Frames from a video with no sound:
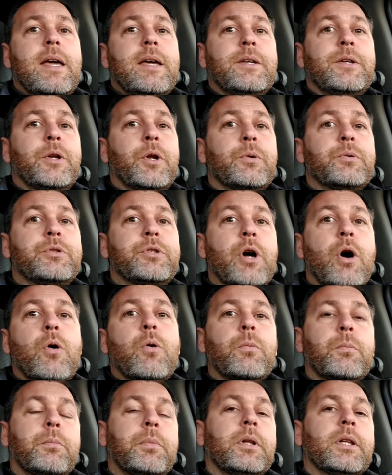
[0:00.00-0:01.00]
You know,
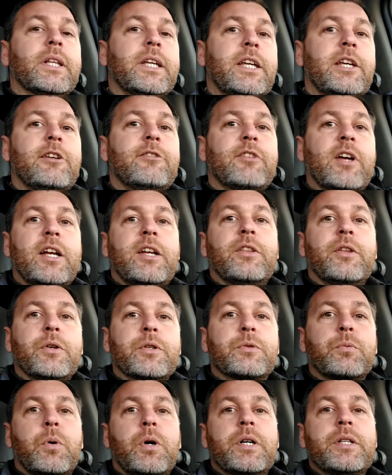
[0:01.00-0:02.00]
don't believe any of
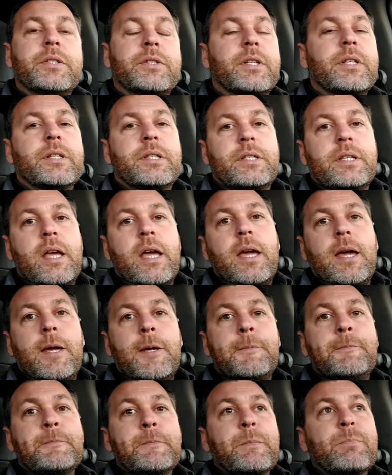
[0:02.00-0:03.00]
those ones that say,